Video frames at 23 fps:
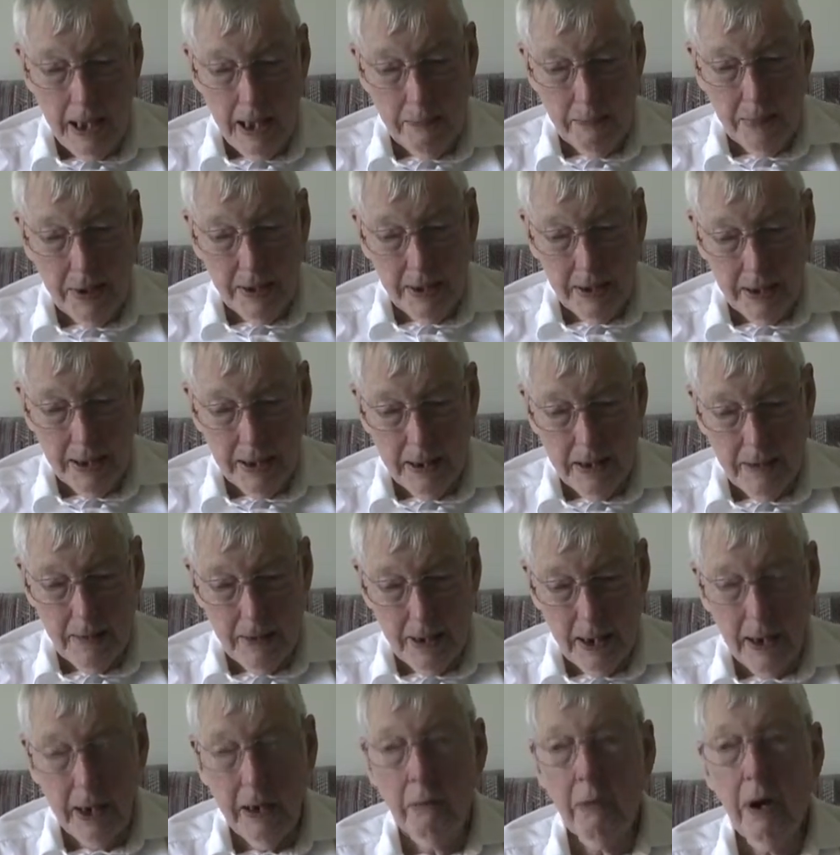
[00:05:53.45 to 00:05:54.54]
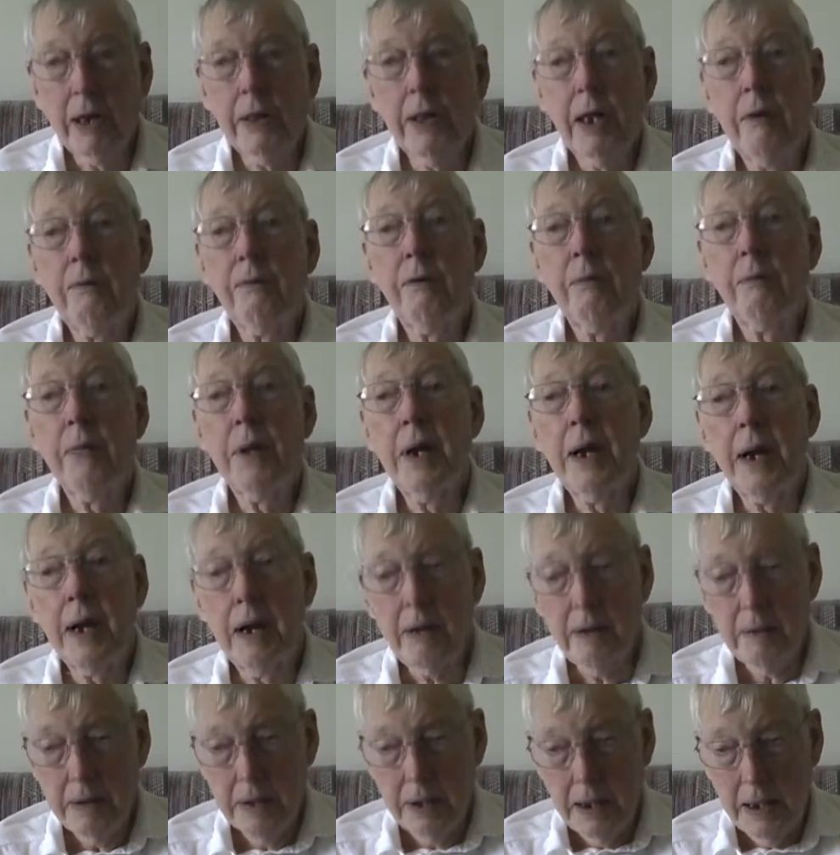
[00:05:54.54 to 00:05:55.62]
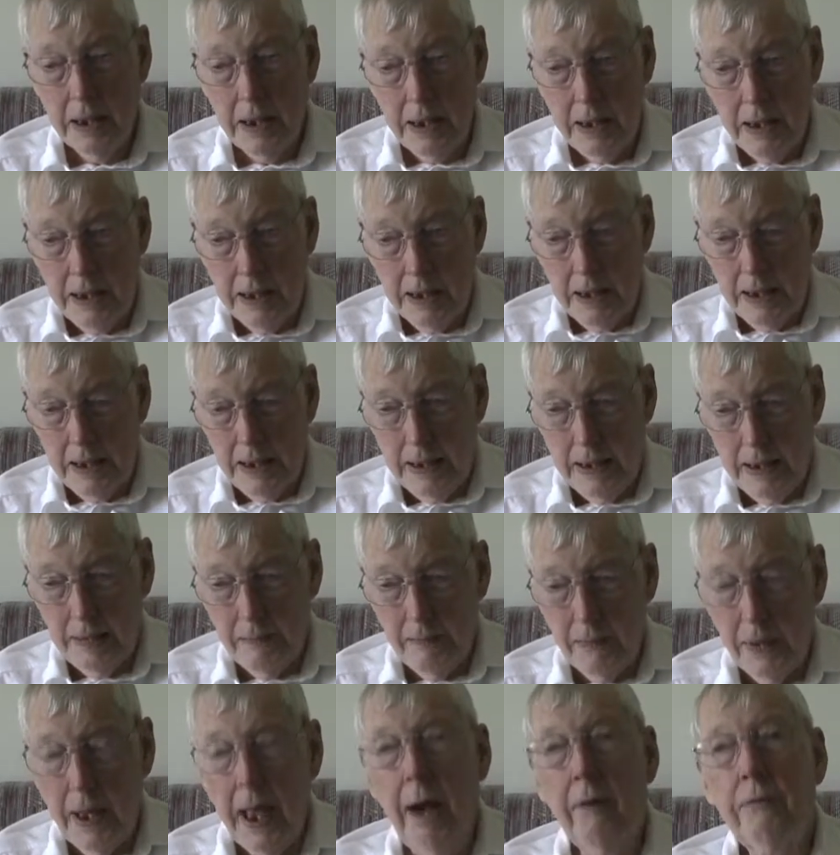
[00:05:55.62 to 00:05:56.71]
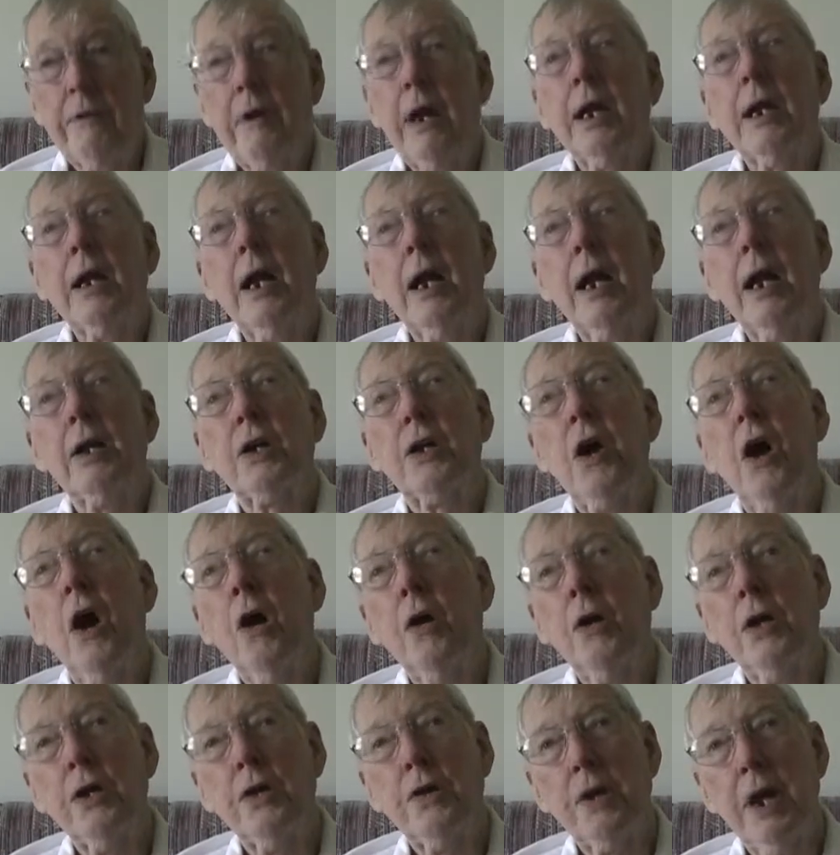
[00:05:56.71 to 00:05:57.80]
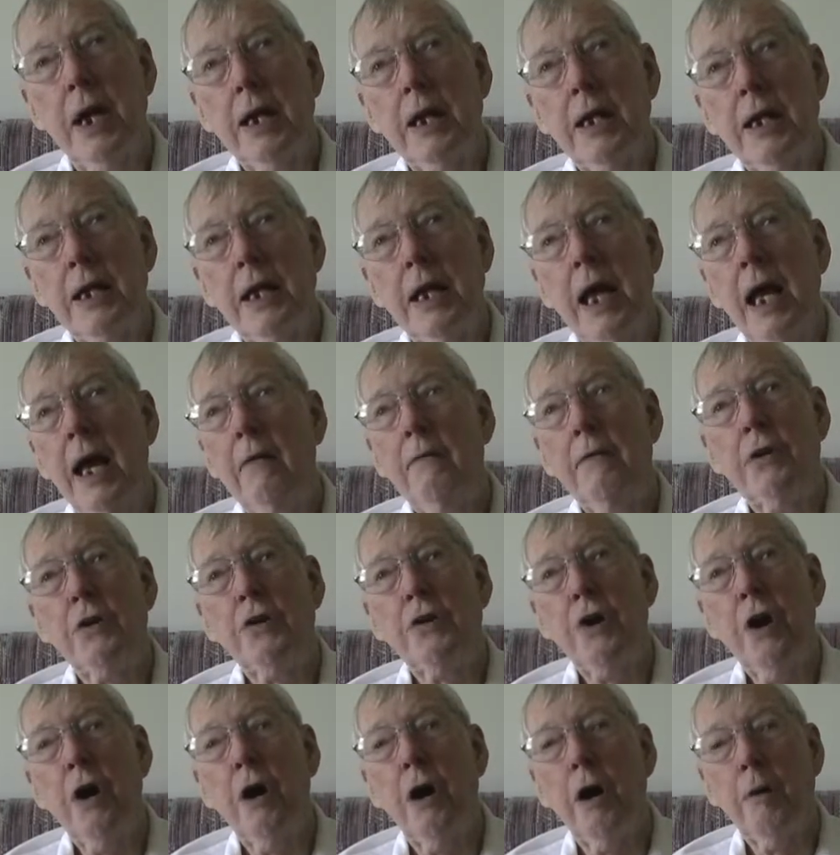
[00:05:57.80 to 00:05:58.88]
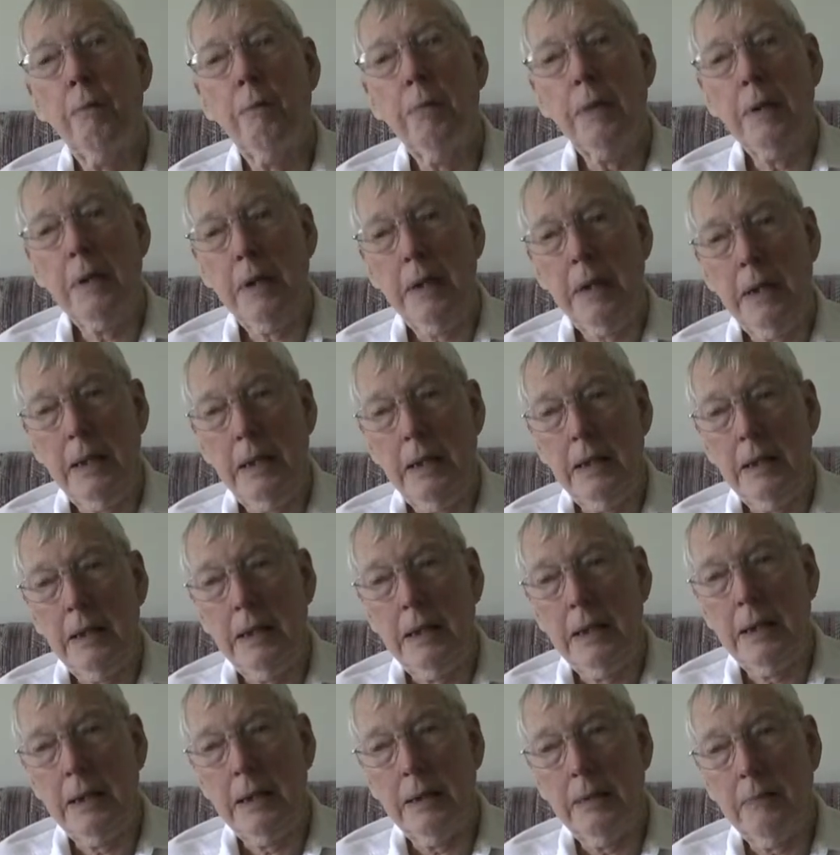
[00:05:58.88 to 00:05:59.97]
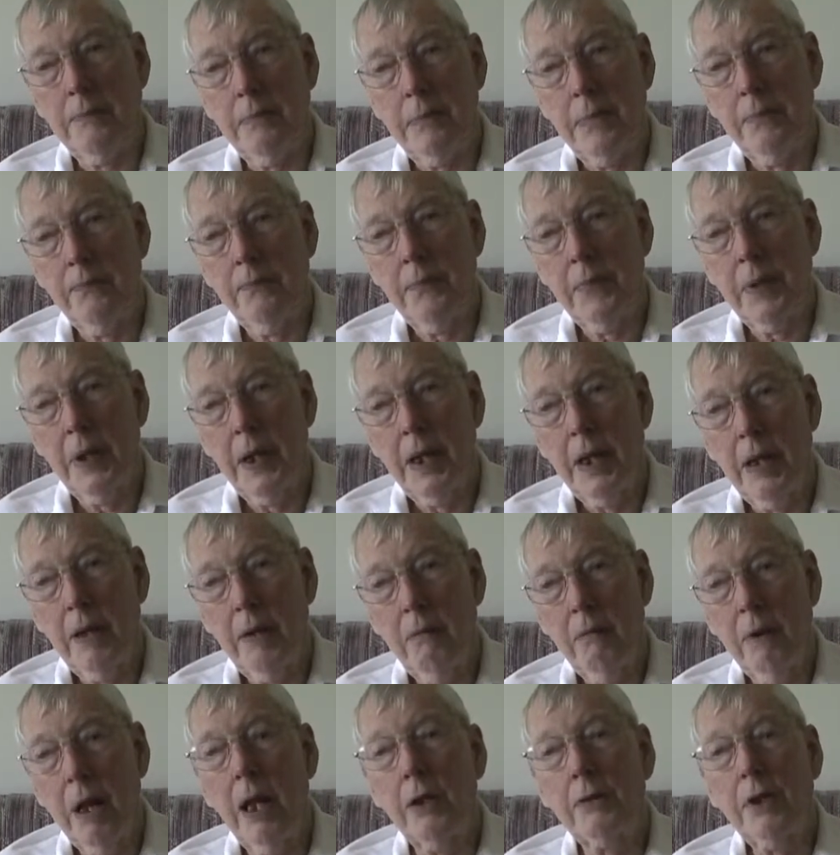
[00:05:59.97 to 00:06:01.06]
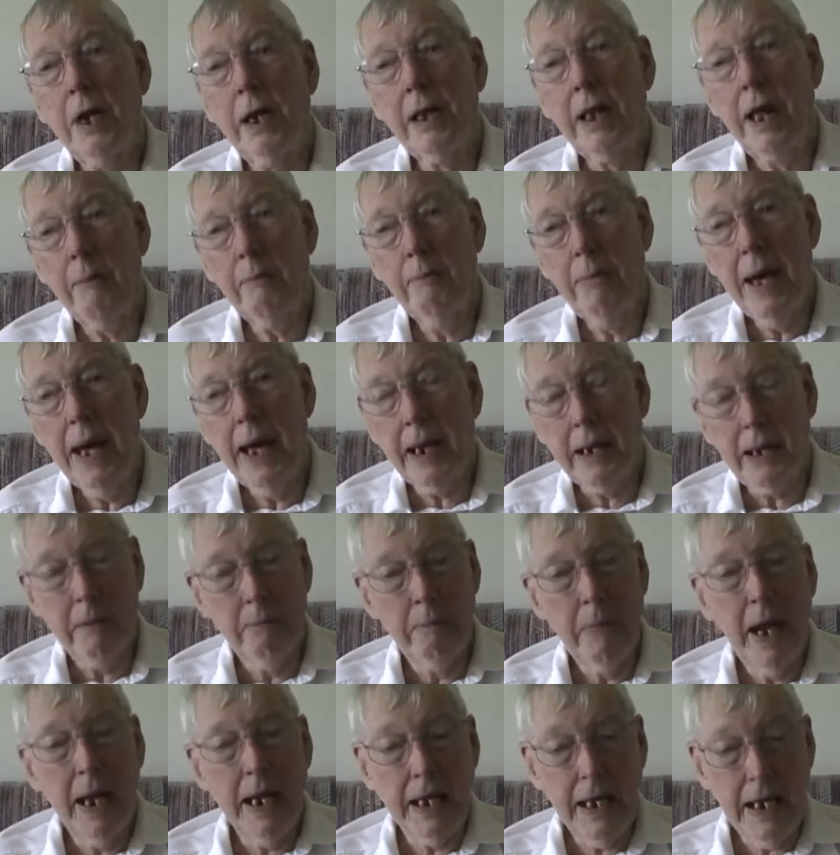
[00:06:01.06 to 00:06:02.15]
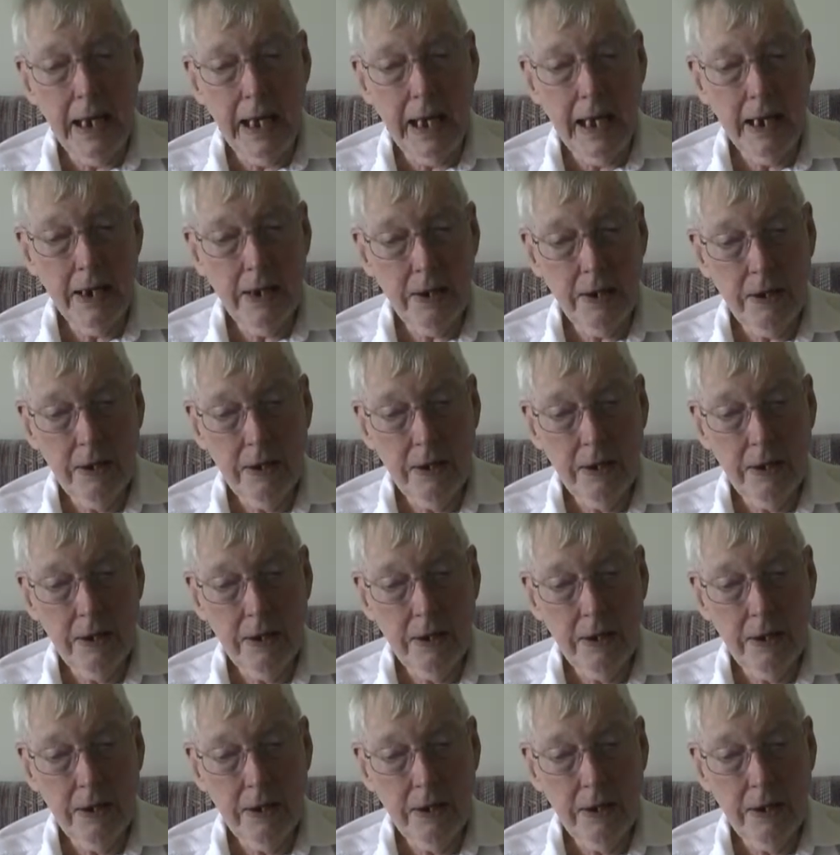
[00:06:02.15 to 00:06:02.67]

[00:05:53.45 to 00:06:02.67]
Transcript: But anyway, then from there, after I got out of college, I didn't have a job. Well, I'll take that back. My Aunt